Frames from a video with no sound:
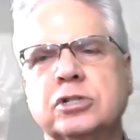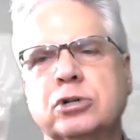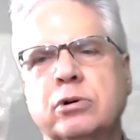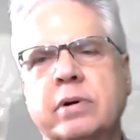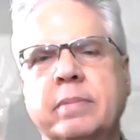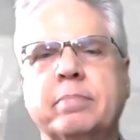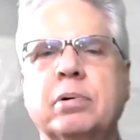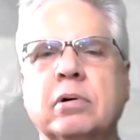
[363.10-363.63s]

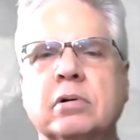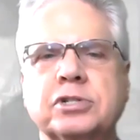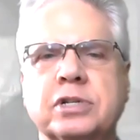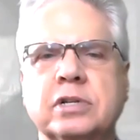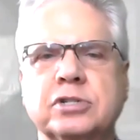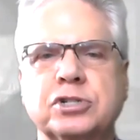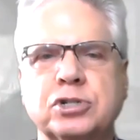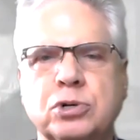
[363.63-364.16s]
to in
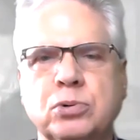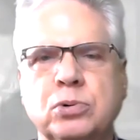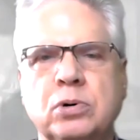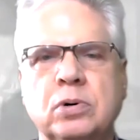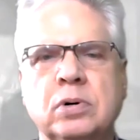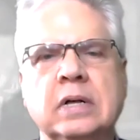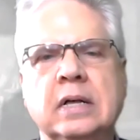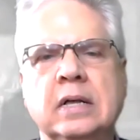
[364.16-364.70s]
person
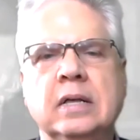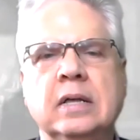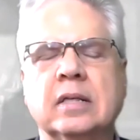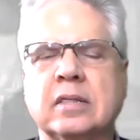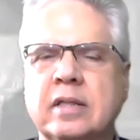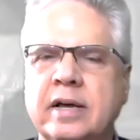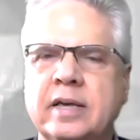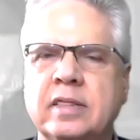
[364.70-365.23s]
school
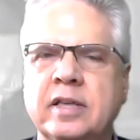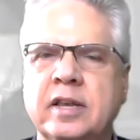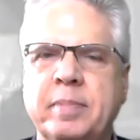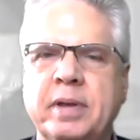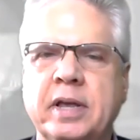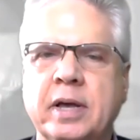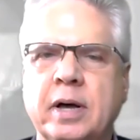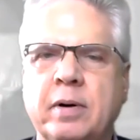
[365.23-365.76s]
likely to
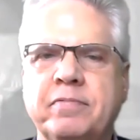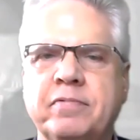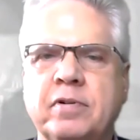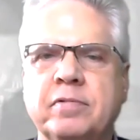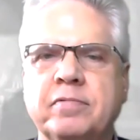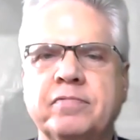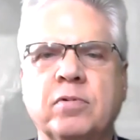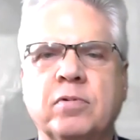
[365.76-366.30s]
be
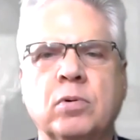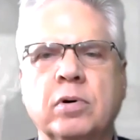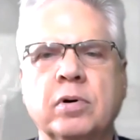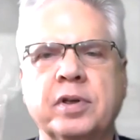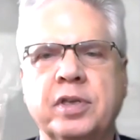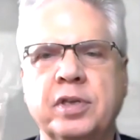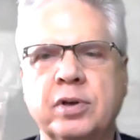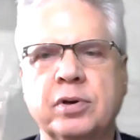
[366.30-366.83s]
helpful
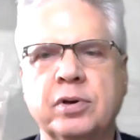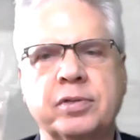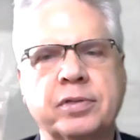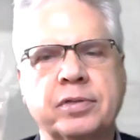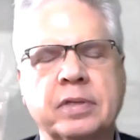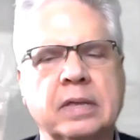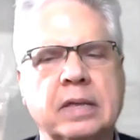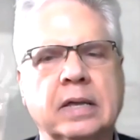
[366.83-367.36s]
for
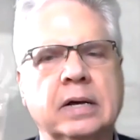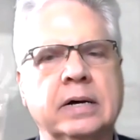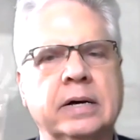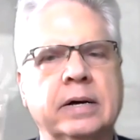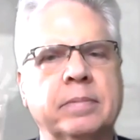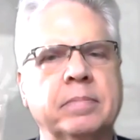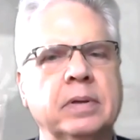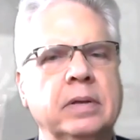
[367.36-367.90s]
youth?
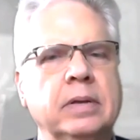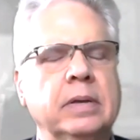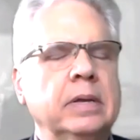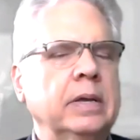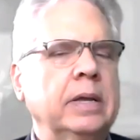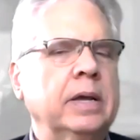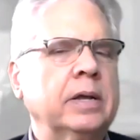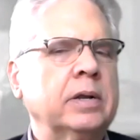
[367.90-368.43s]
Um,
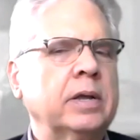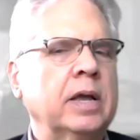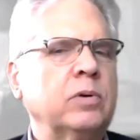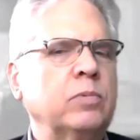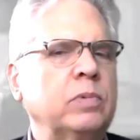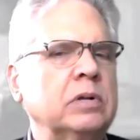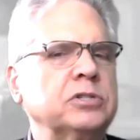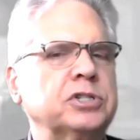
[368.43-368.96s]
and, and will